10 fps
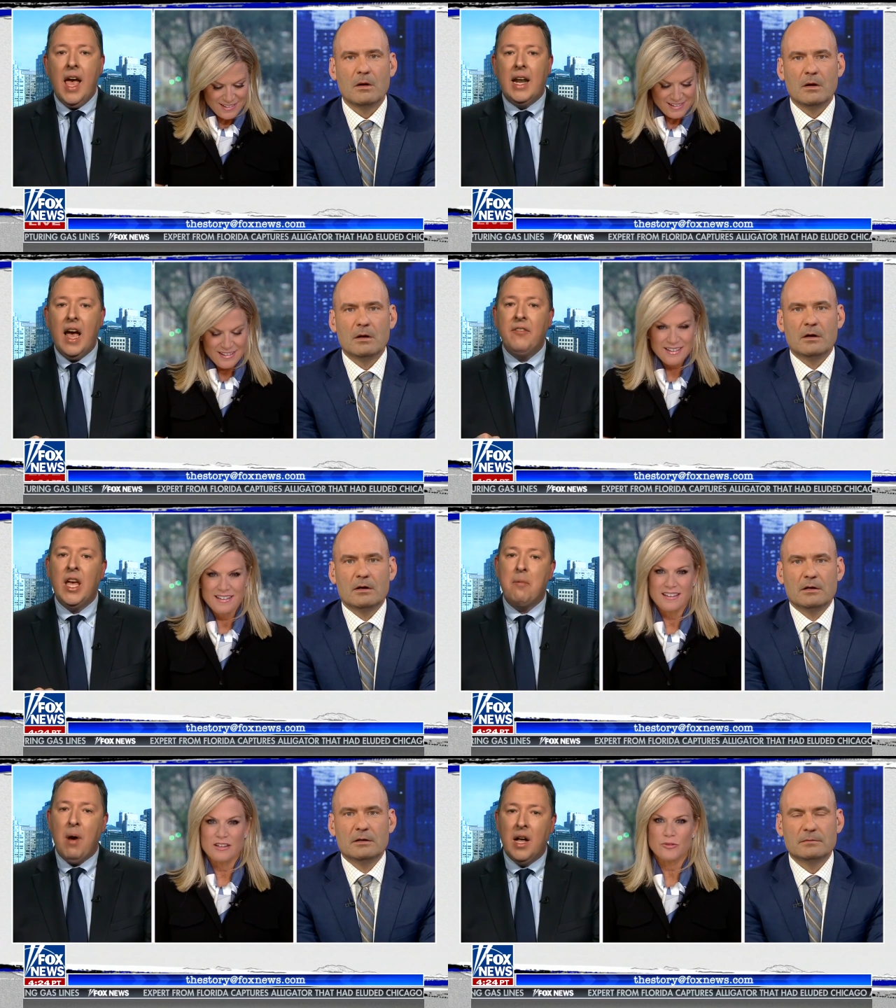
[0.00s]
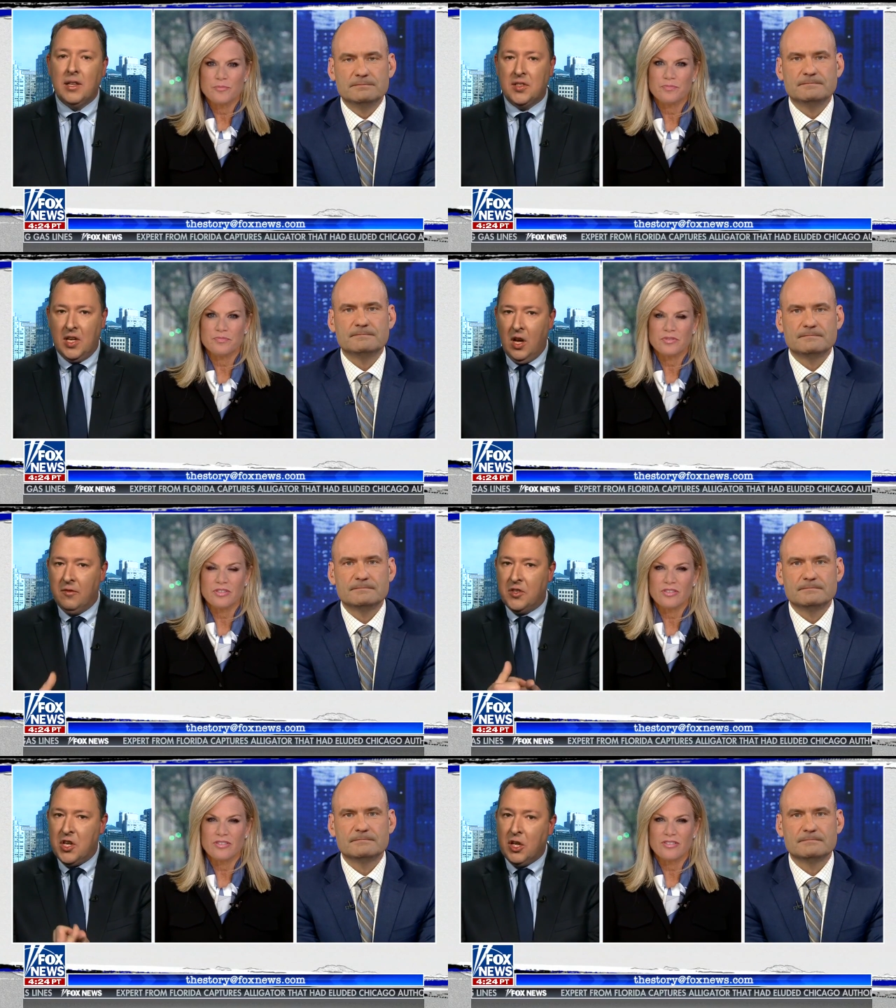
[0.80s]
Speaker 1: and having a policy
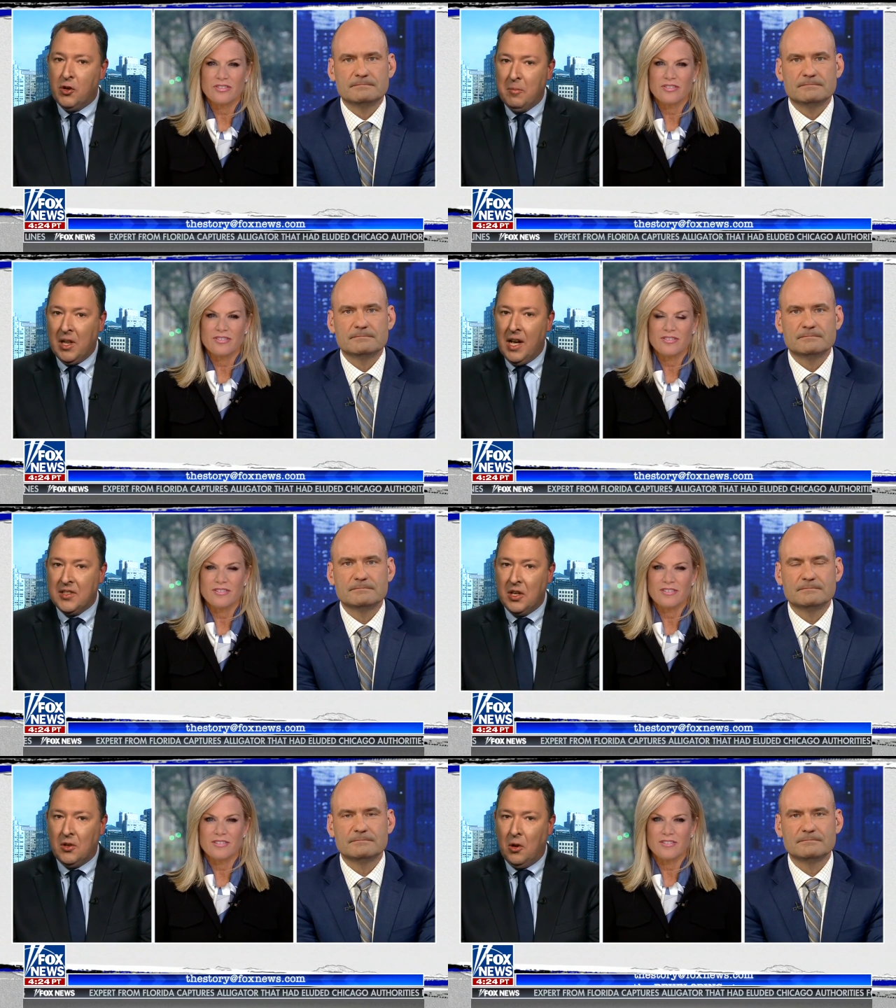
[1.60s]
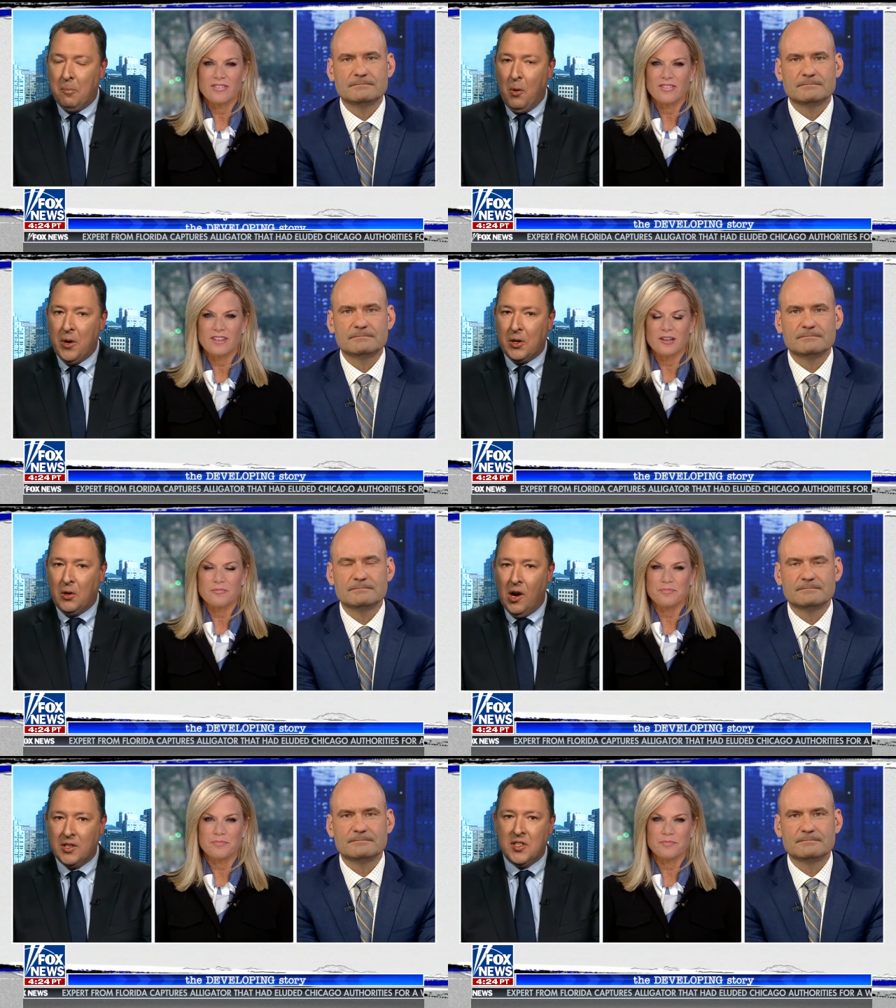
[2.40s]
of decriminalizing border
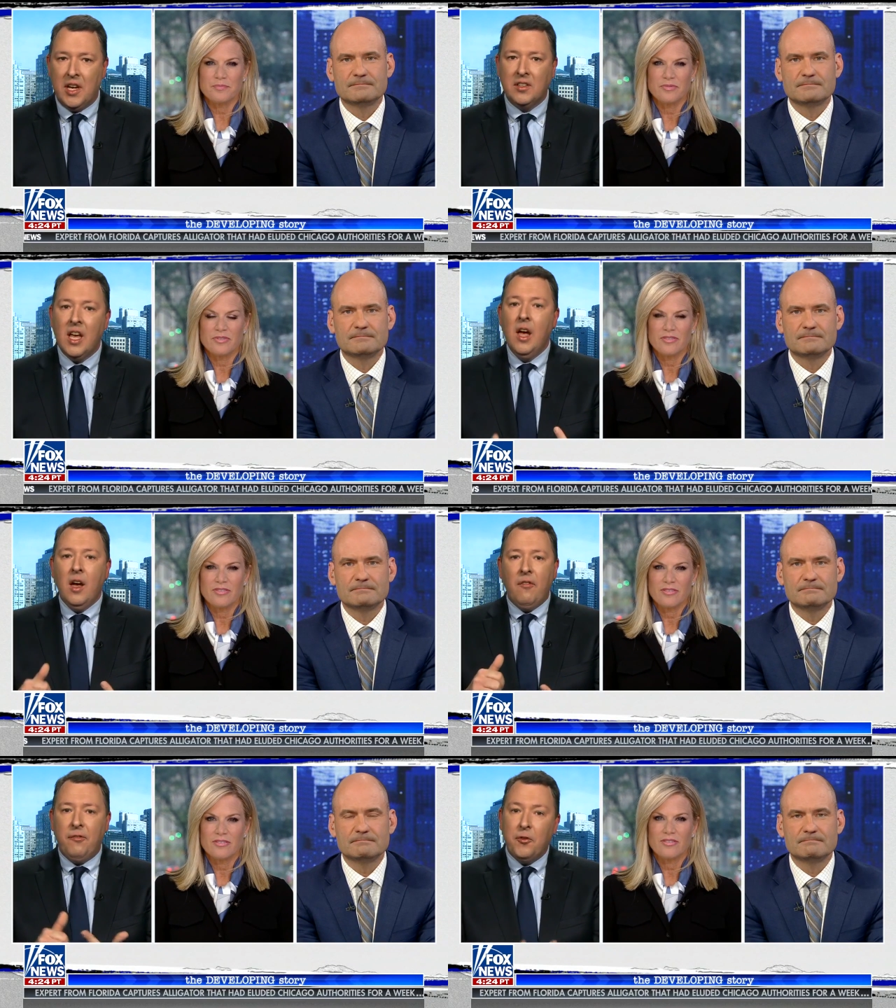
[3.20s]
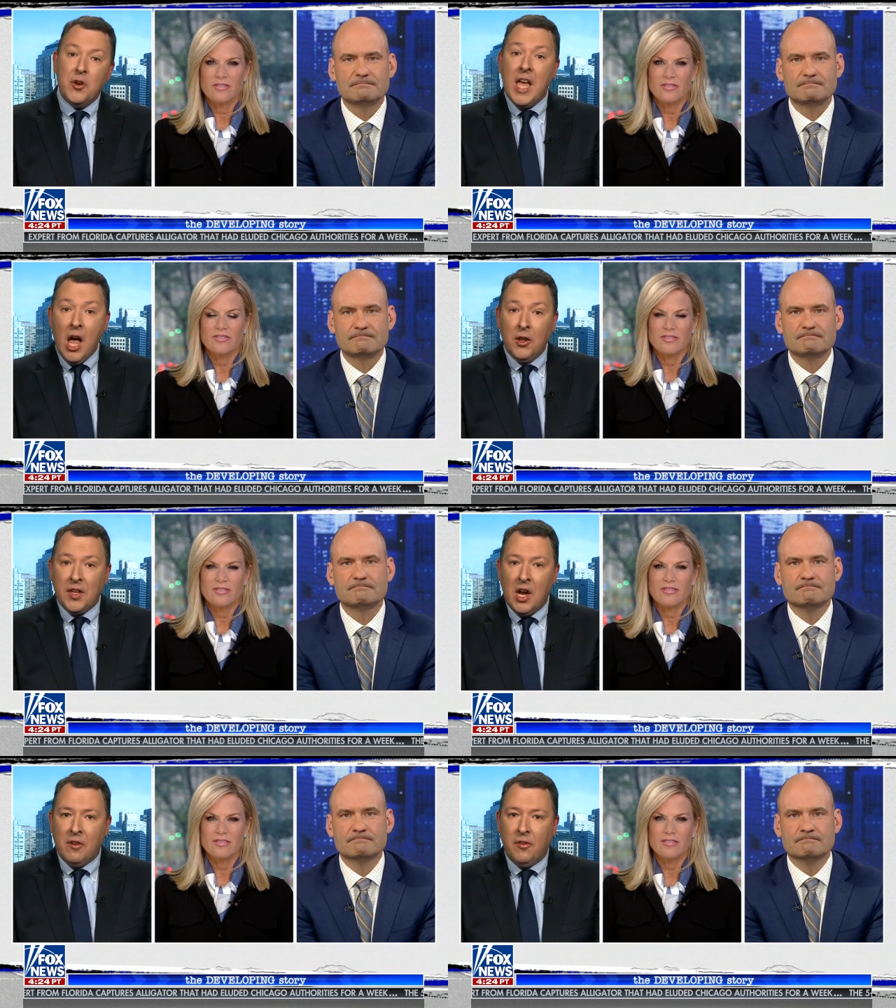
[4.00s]
crossings, free health
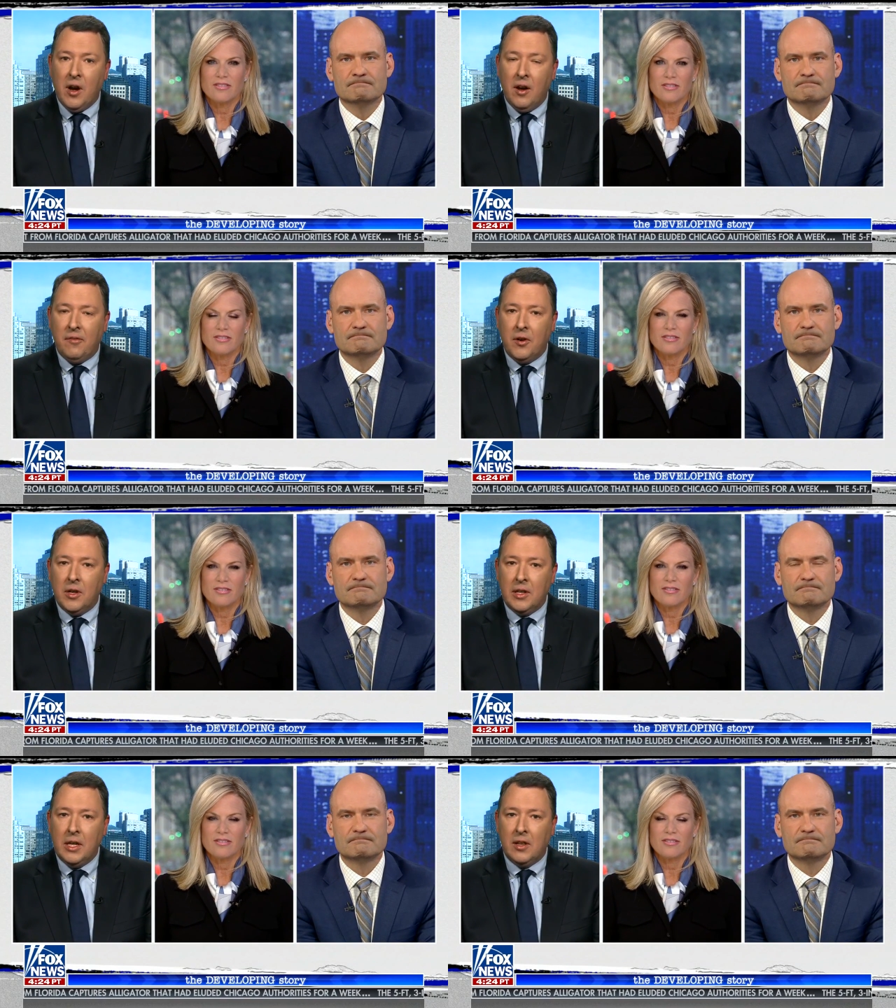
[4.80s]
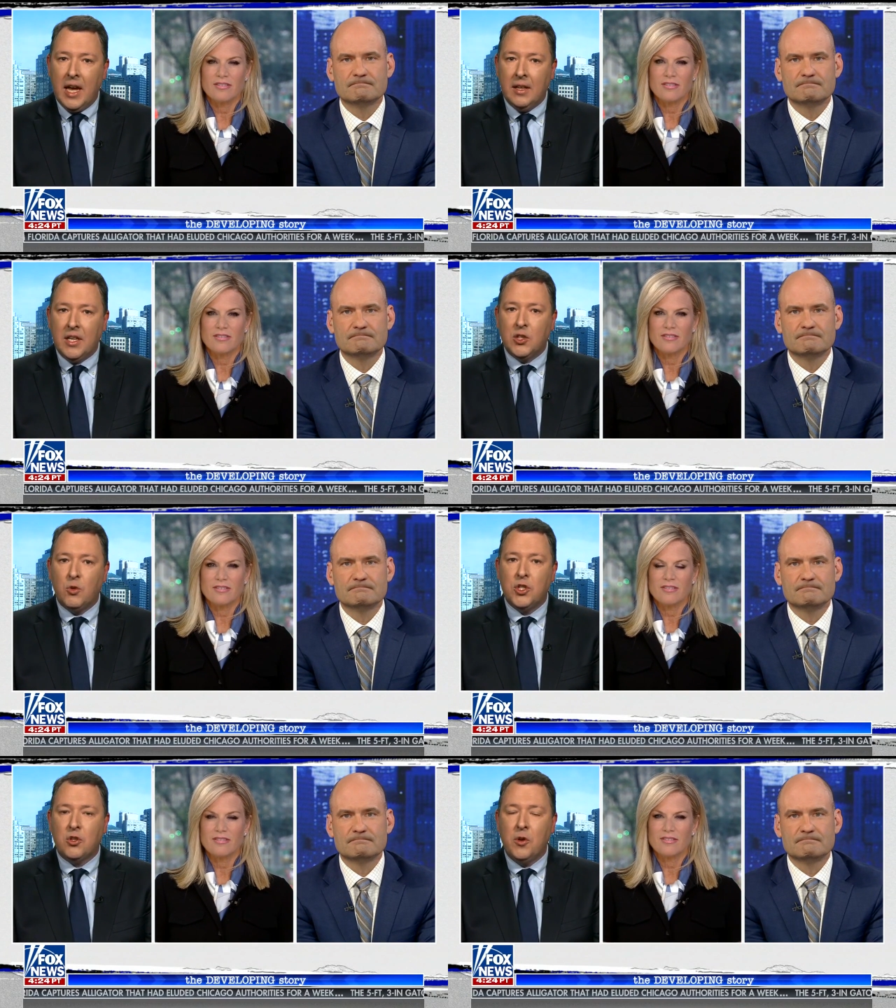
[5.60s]
care mm. for, uh, for illegal aliens,
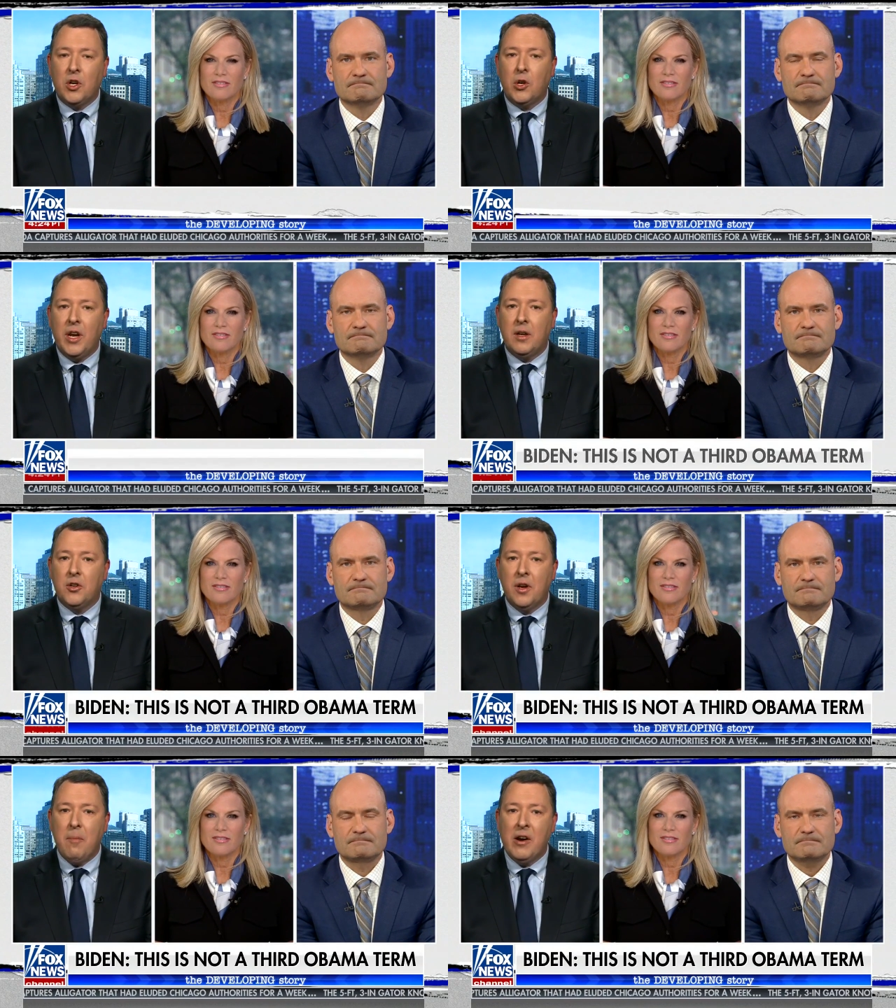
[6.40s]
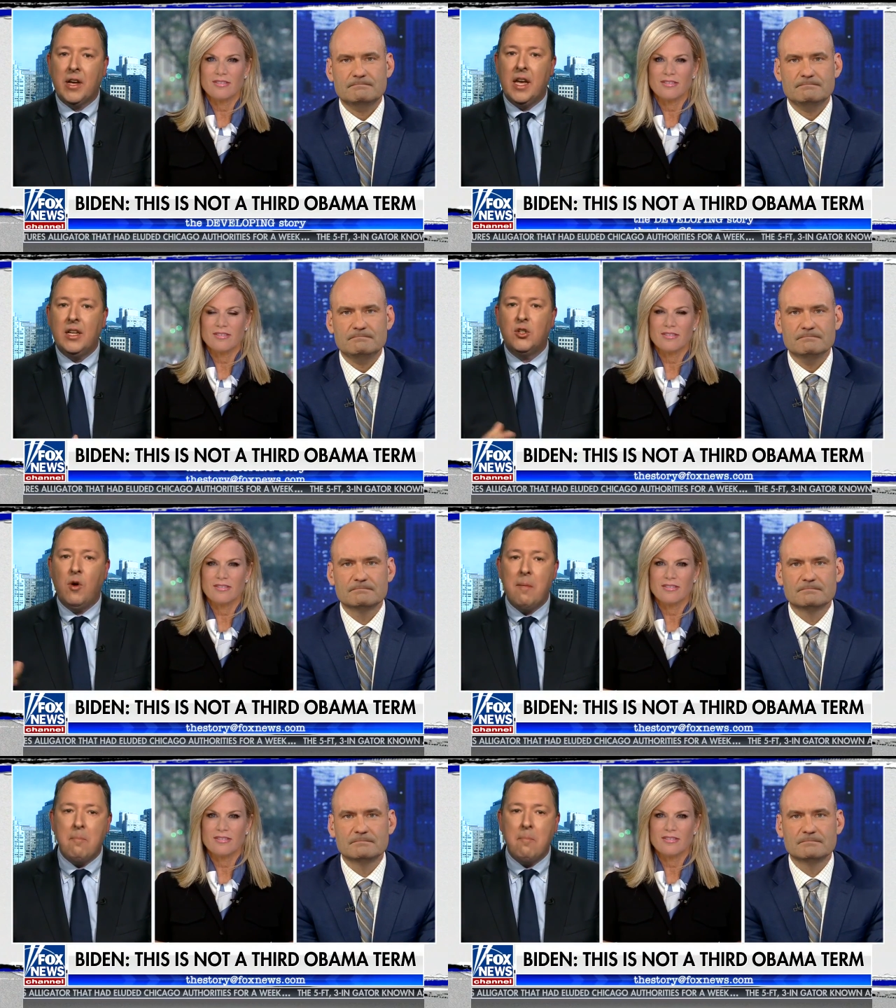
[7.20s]
which is going to create, turn America into a